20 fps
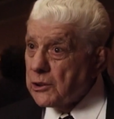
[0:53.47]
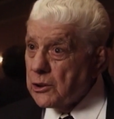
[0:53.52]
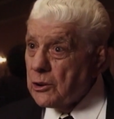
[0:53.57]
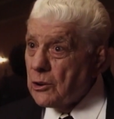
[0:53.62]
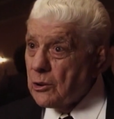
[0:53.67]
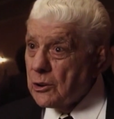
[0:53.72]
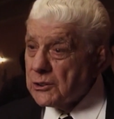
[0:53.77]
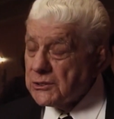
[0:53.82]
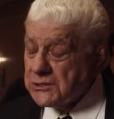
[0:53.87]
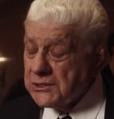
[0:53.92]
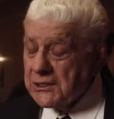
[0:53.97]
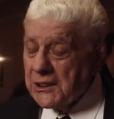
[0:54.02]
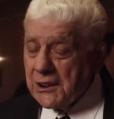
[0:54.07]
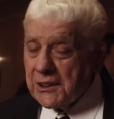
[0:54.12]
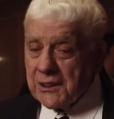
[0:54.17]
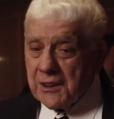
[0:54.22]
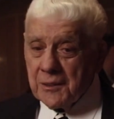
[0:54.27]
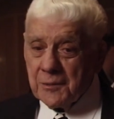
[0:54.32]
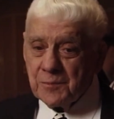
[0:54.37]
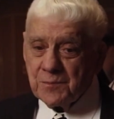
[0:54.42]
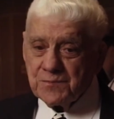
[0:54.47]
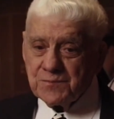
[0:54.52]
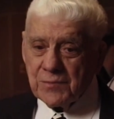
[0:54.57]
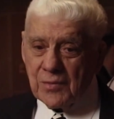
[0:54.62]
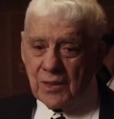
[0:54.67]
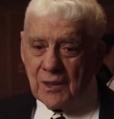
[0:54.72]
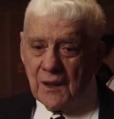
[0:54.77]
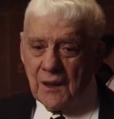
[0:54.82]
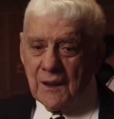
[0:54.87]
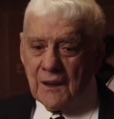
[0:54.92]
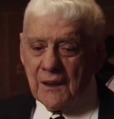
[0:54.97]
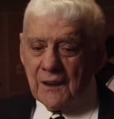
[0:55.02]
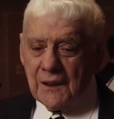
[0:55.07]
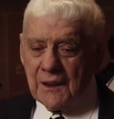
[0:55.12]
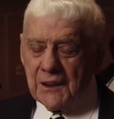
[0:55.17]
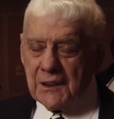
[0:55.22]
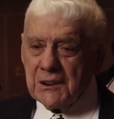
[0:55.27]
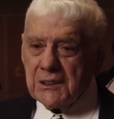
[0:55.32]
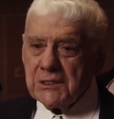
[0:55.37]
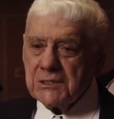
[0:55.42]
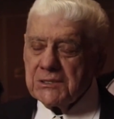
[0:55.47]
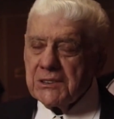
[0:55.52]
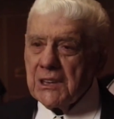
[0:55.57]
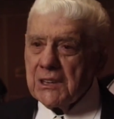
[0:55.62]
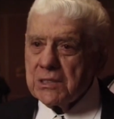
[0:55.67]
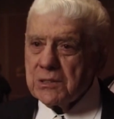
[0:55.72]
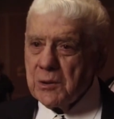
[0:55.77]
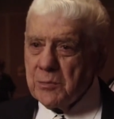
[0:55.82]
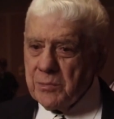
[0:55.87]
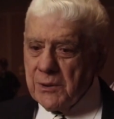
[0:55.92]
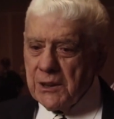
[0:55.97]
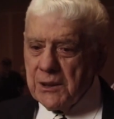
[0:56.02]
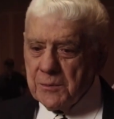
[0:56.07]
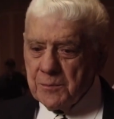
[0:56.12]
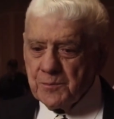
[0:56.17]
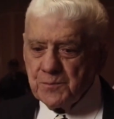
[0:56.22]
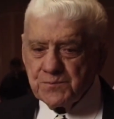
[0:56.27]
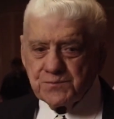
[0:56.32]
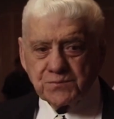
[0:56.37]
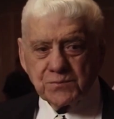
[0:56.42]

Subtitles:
New York City, and he said to me,